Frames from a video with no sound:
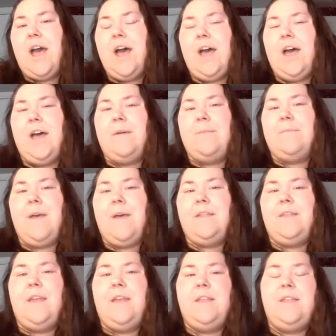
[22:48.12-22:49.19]

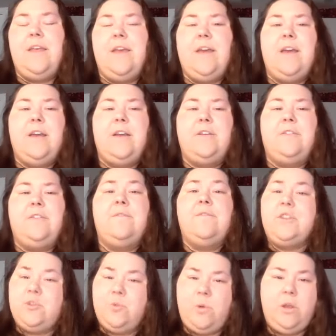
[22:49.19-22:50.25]
And then there's
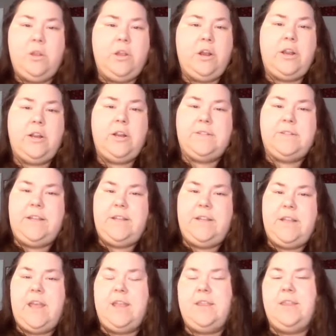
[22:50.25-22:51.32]
visual learners.
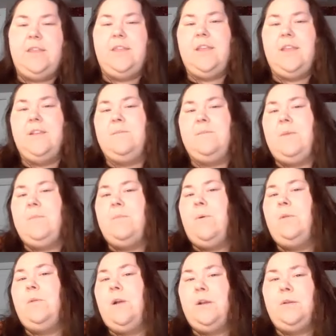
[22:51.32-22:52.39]
And these
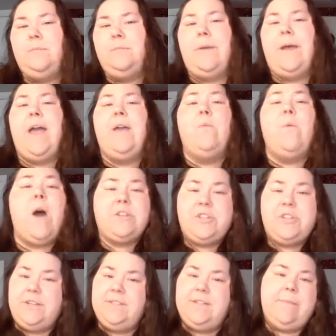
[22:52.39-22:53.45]
people learn by
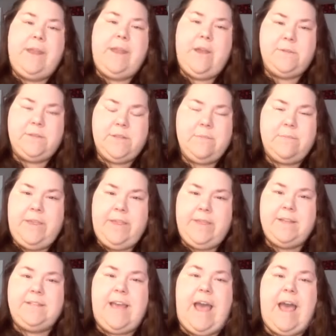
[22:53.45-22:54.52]
watching somebody else complete
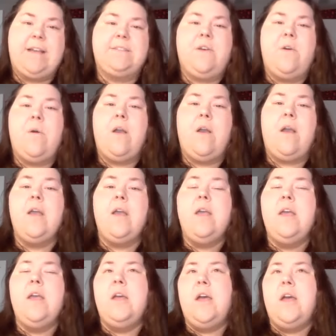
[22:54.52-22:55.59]
the task, or
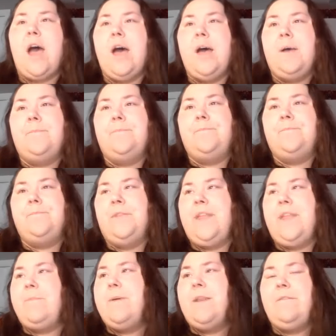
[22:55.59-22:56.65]

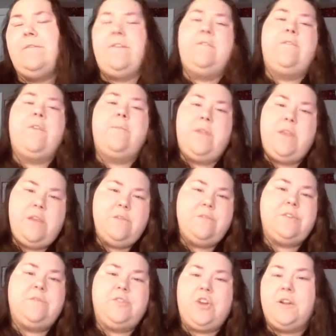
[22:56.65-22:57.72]
they benefit from the
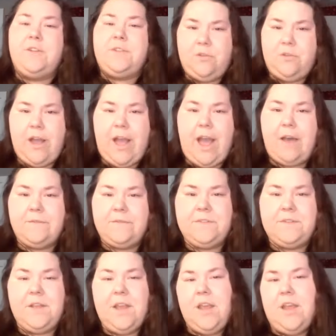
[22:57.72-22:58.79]
use of charts and
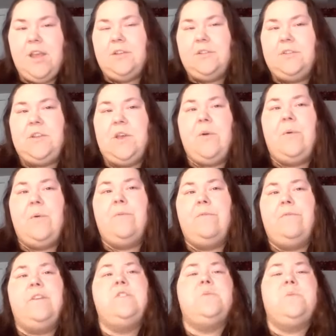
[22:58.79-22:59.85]
graphs. So
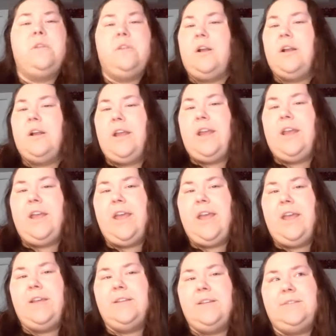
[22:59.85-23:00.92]
visual learning
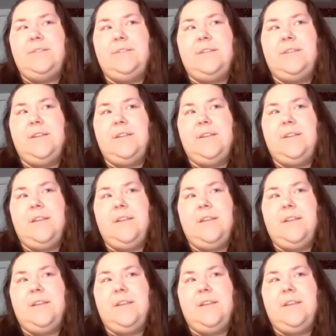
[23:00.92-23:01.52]
is